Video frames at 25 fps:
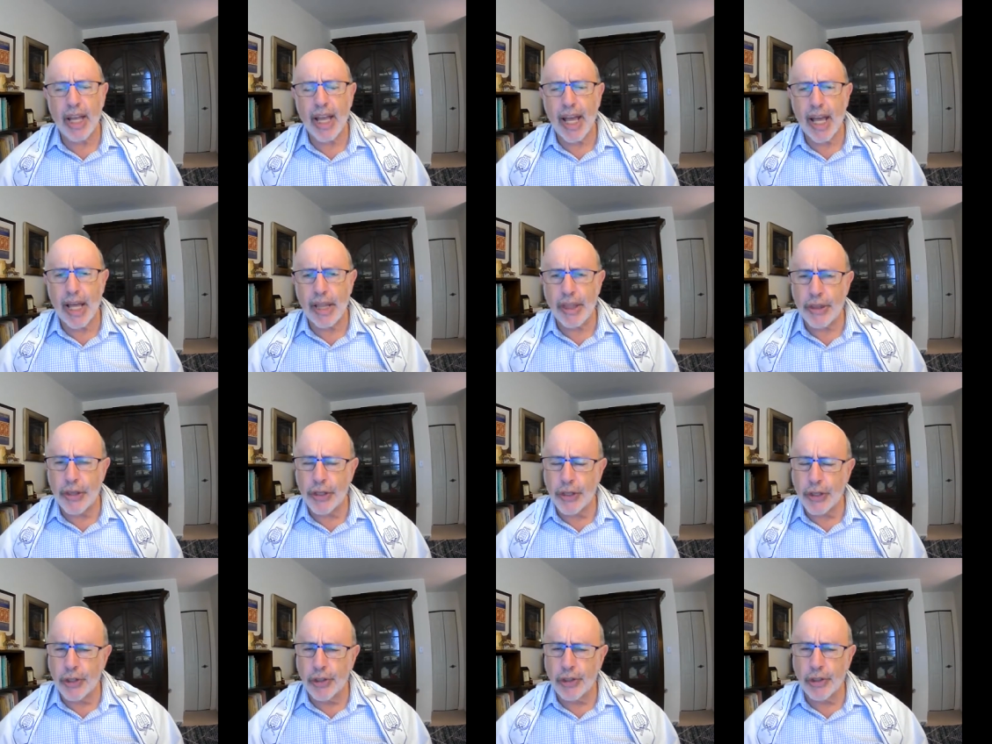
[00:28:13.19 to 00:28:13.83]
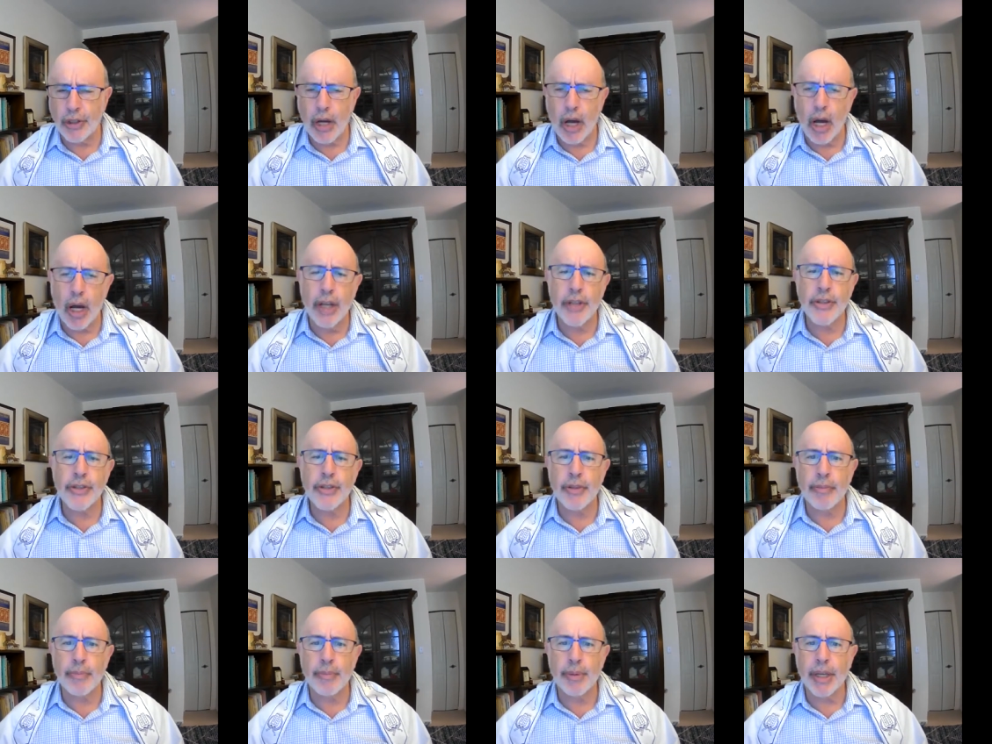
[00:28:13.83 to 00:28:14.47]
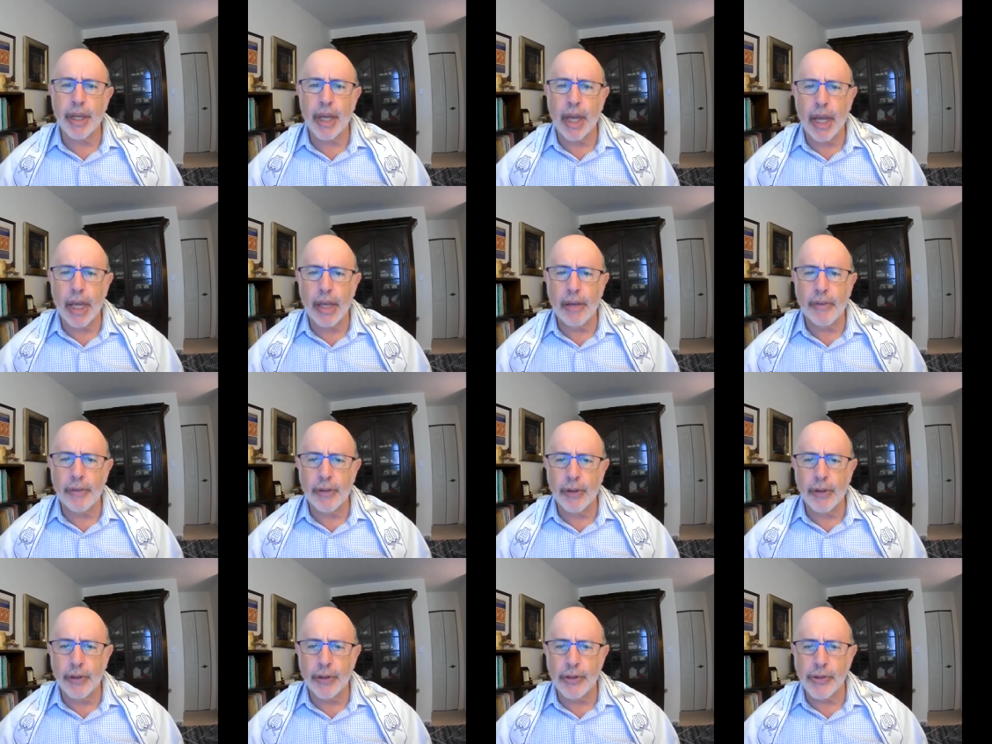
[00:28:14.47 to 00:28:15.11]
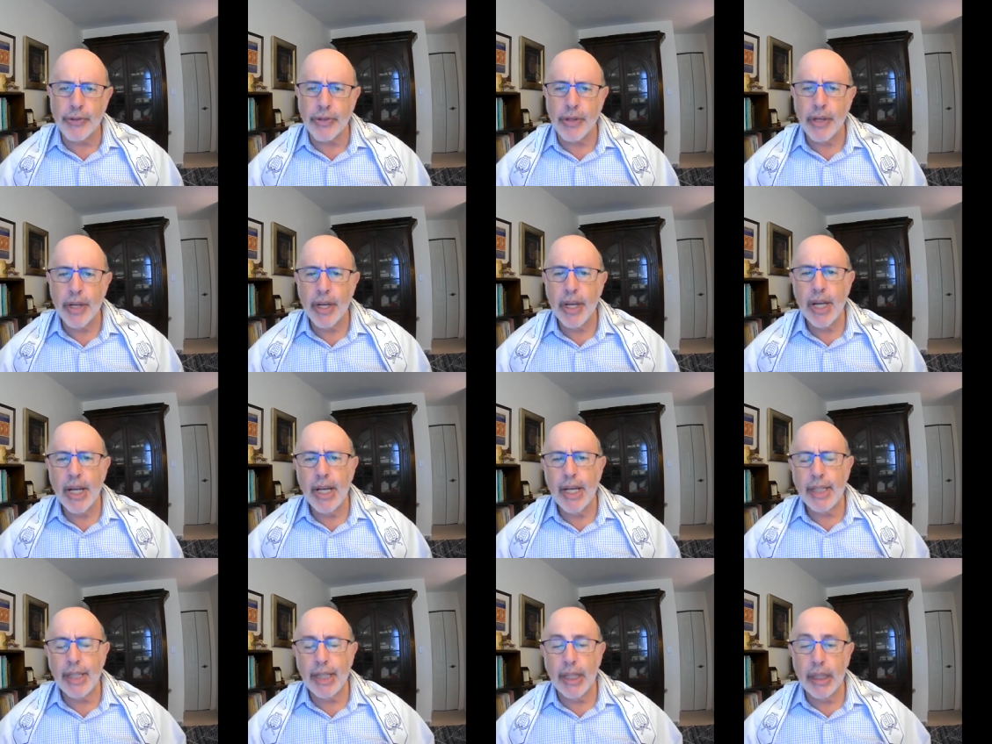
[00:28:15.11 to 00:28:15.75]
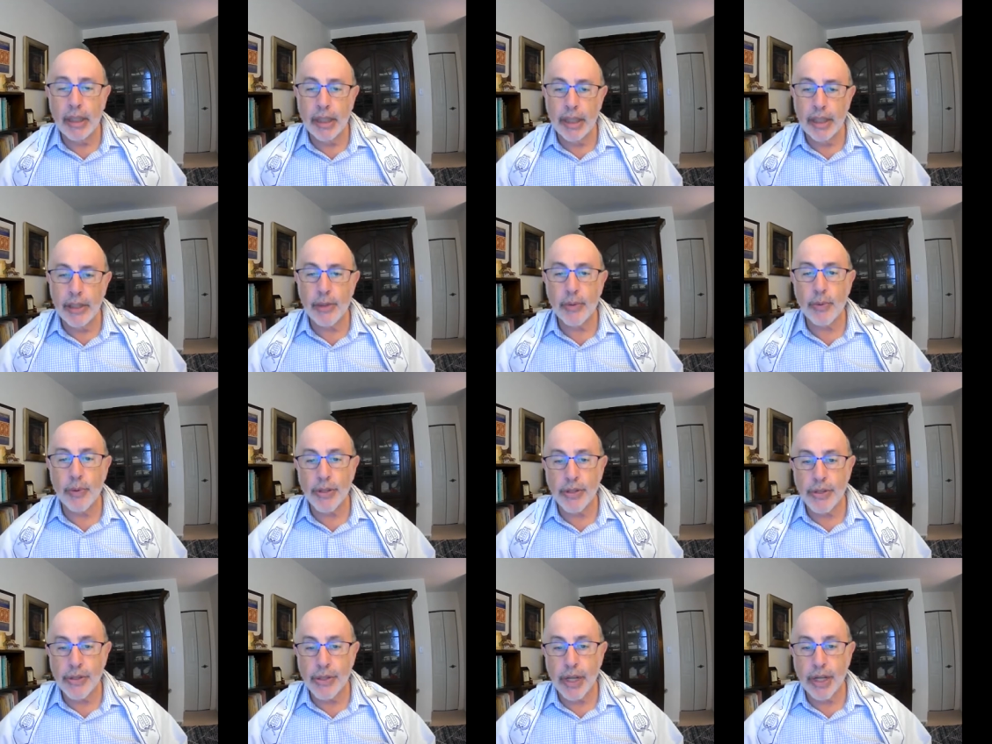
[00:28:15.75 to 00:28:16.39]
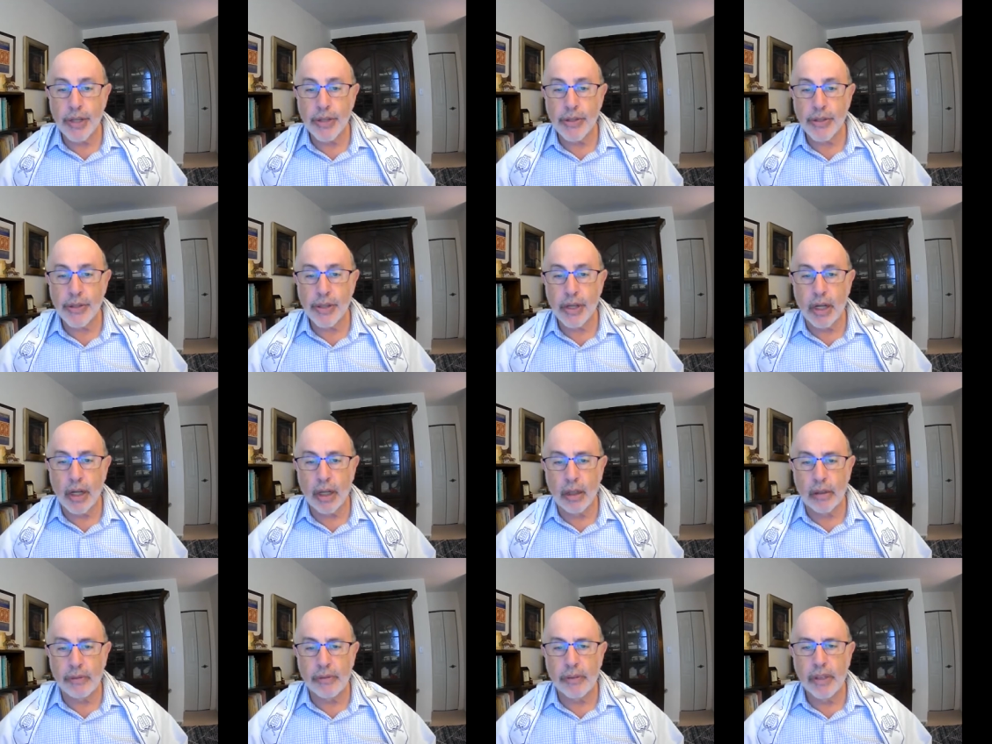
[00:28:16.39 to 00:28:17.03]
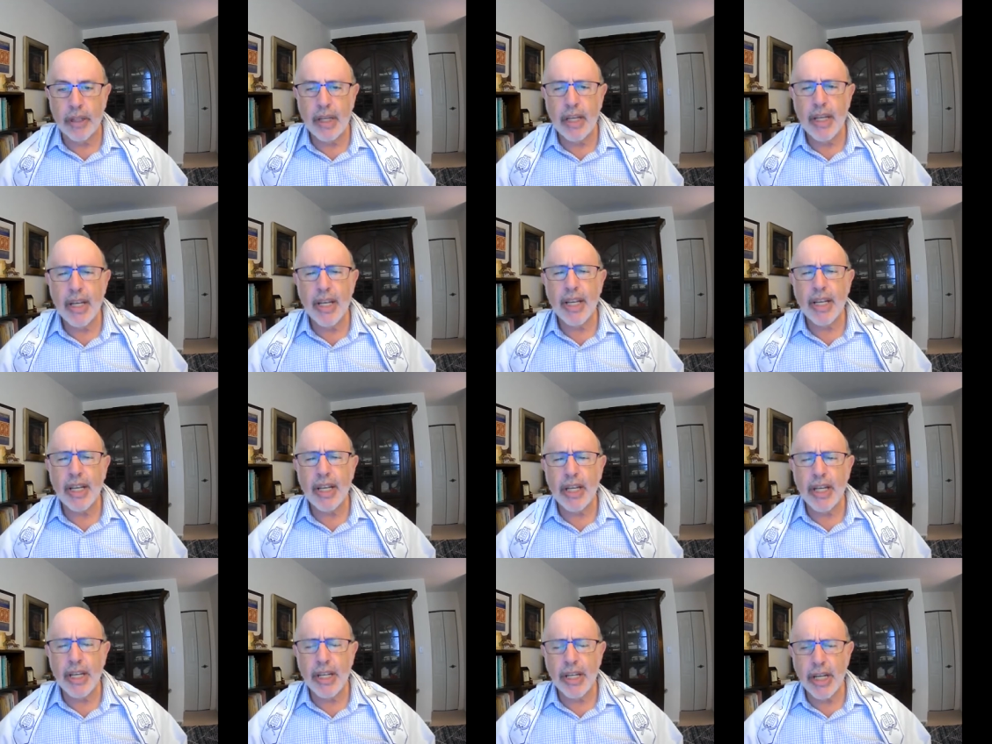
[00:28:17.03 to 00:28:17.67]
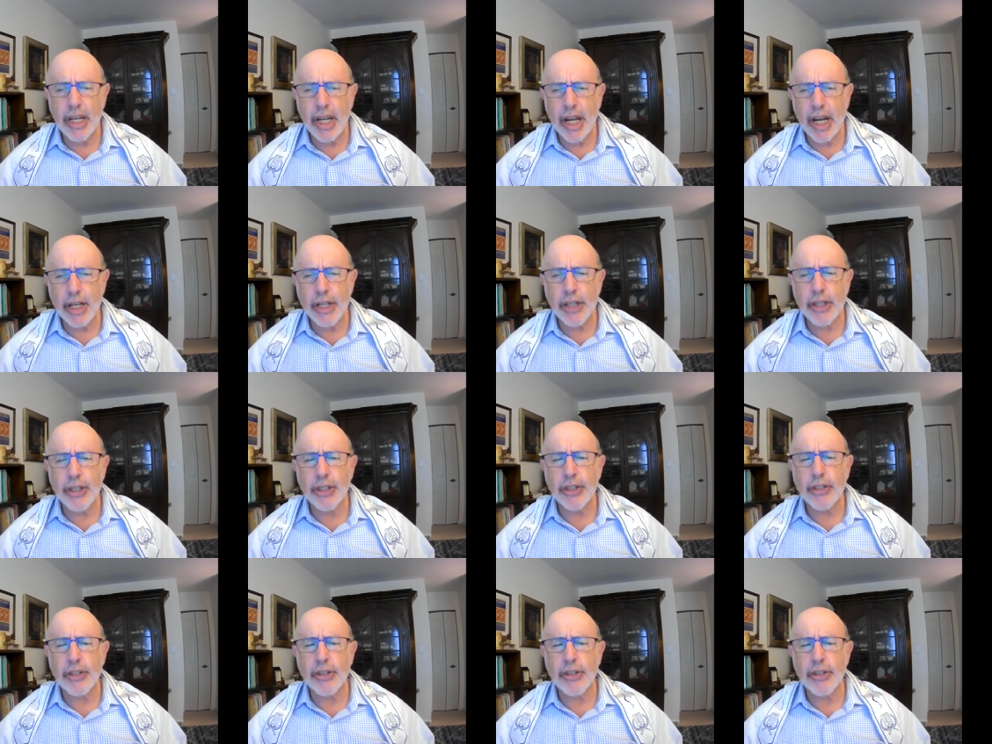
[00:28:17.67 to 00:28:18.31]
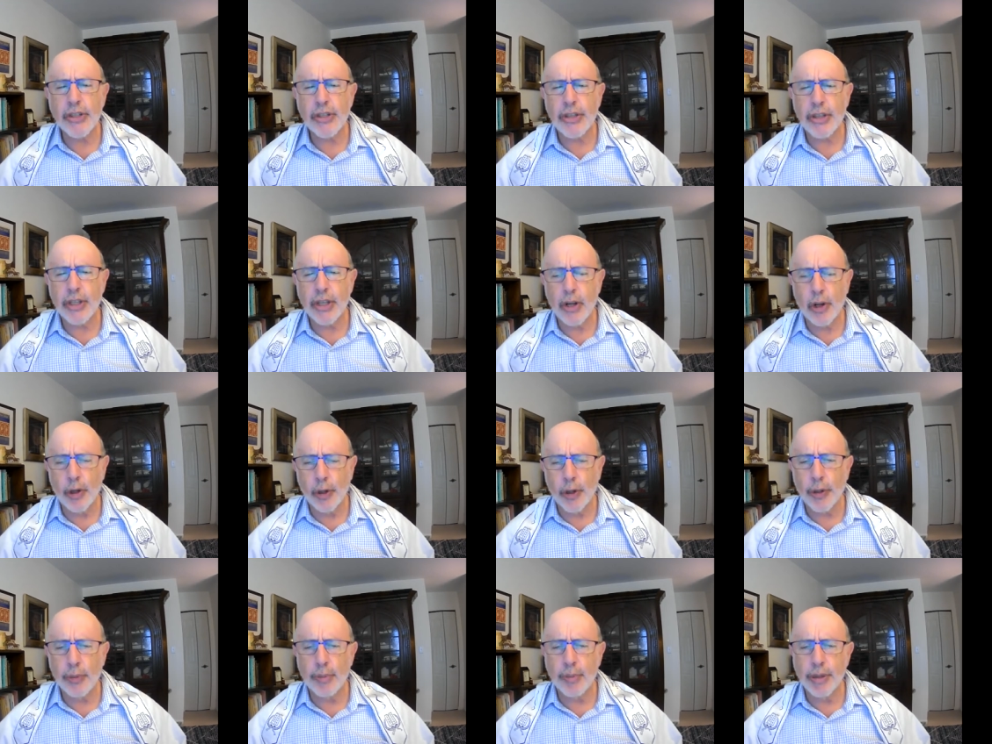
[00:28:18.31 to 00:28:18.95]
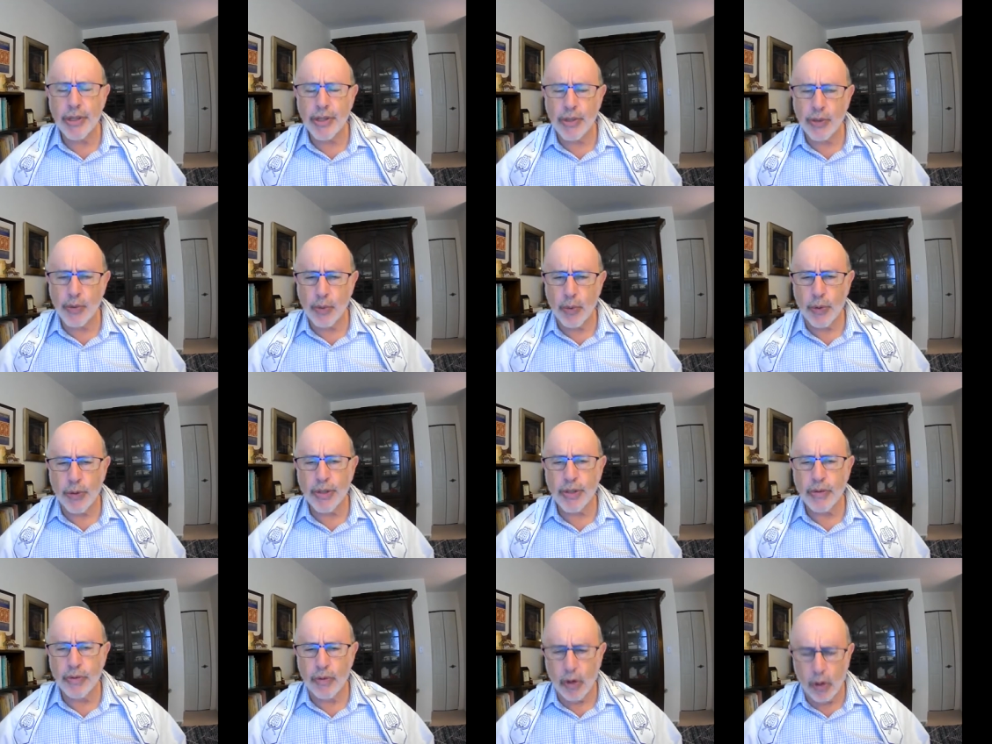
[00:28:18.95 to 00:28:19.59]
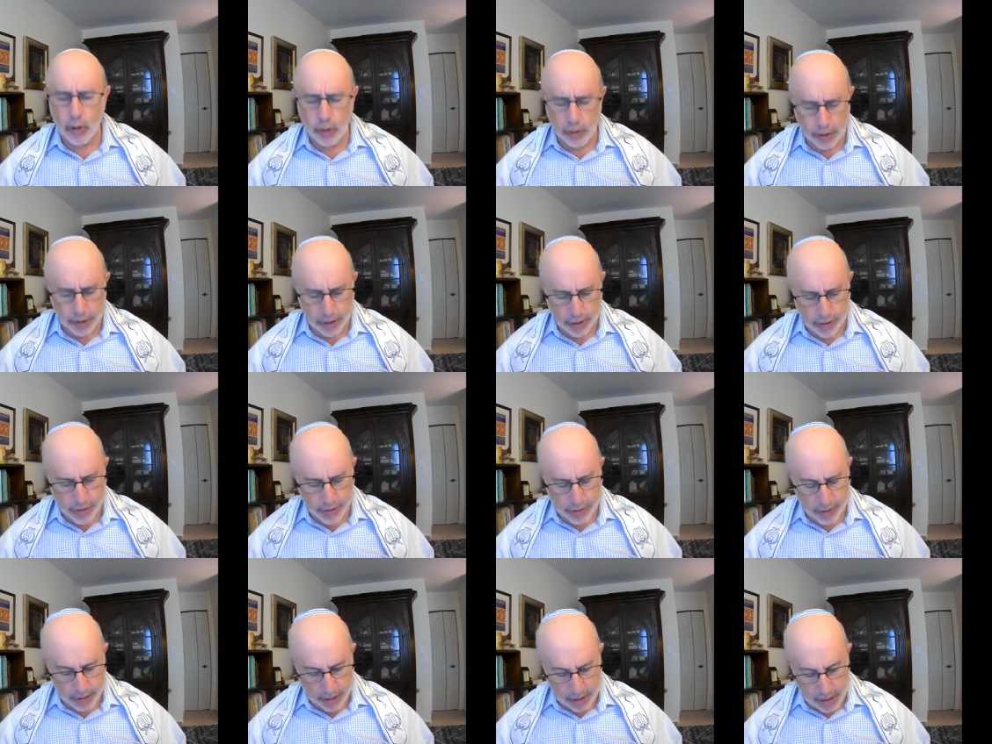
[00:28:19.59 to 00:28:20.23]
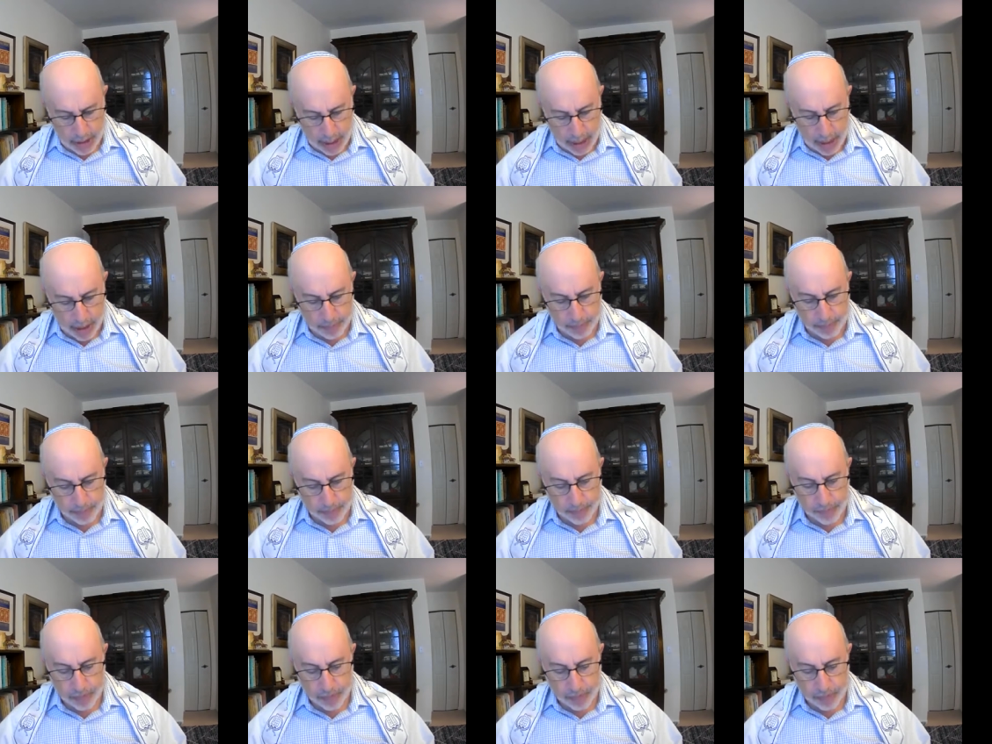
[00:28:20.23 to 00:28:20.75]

ethical kinds of behaviors that lead to a sense of connection to the ultimate source of holiness to God.